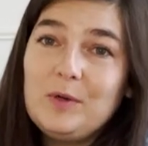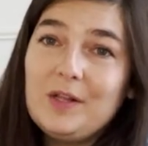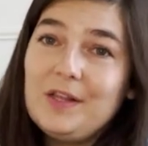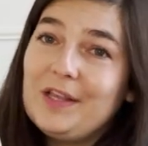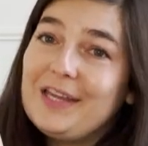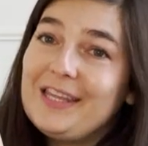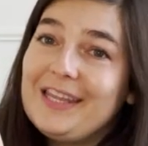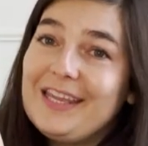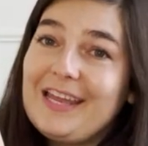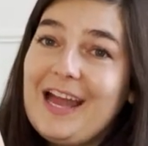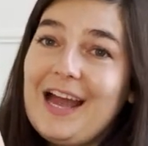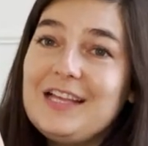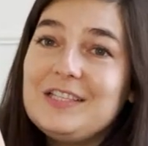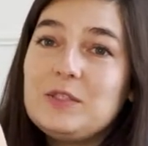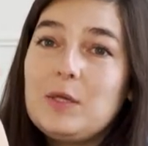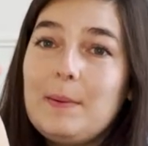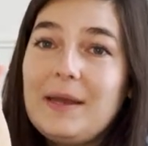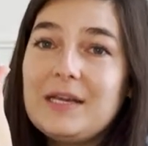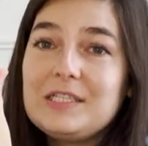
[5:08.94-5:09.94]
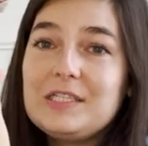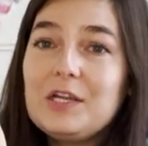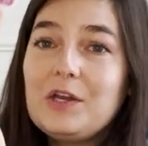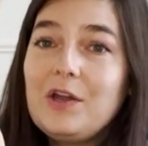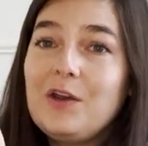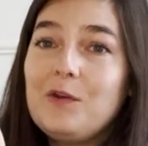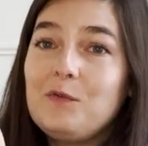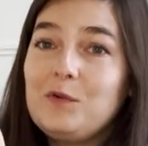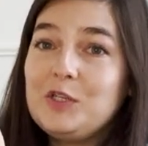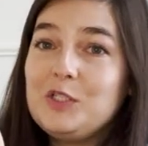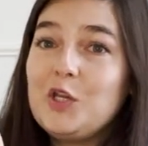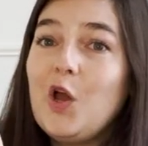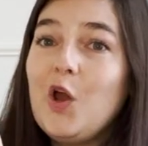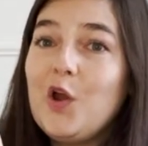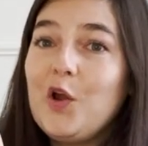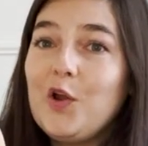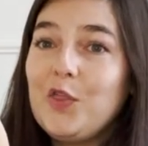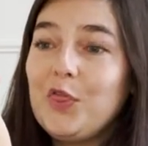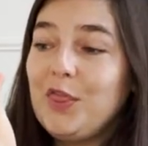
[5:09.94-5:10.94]
clickety cats, so I'm actually going to
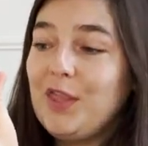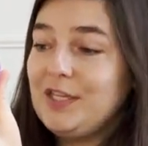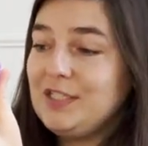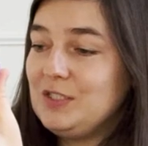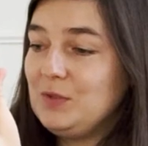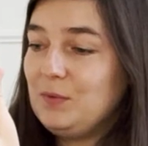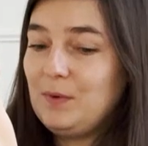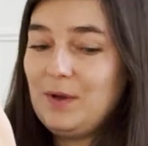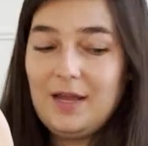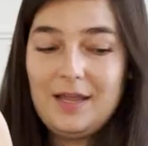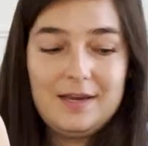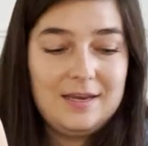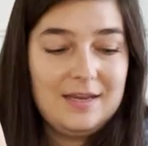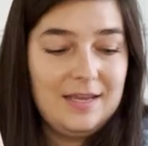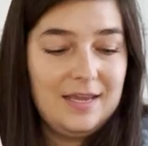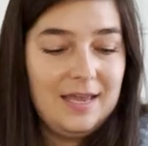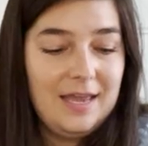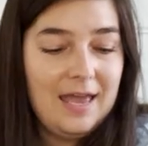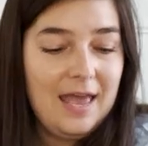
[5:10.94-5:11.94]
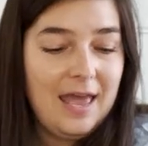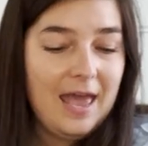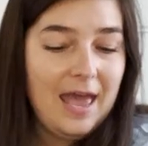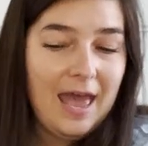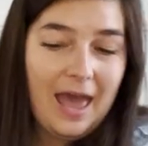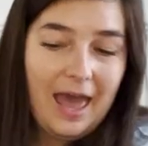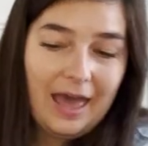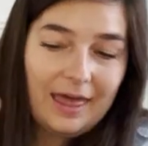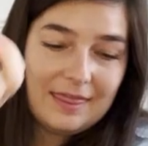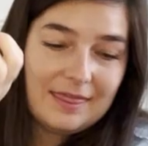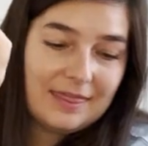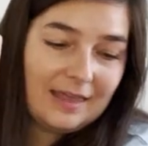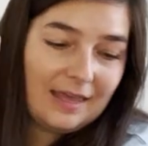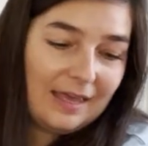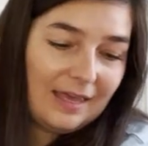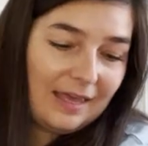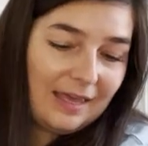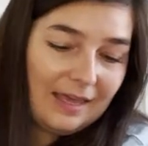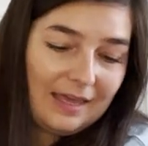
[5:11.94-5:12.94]
return this one and
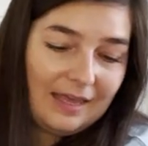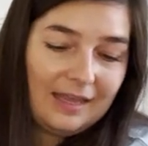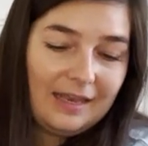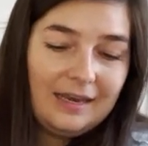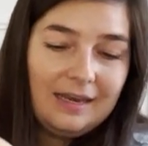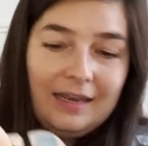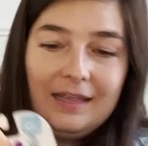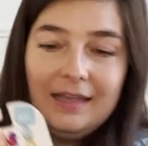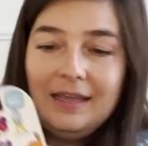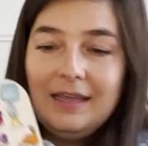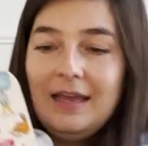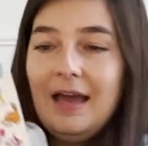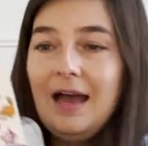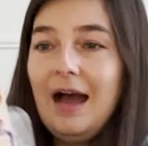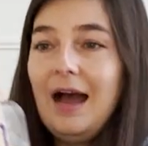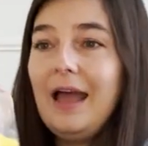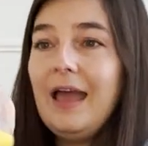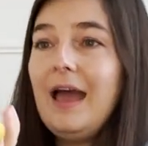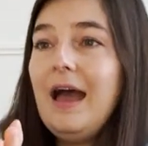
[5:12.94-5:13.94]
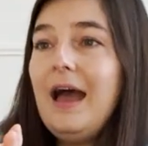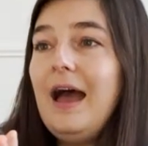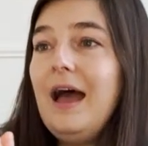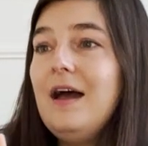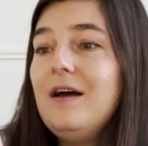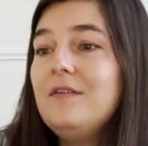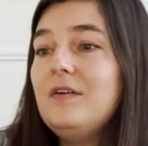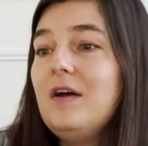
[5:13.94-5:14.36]
then I have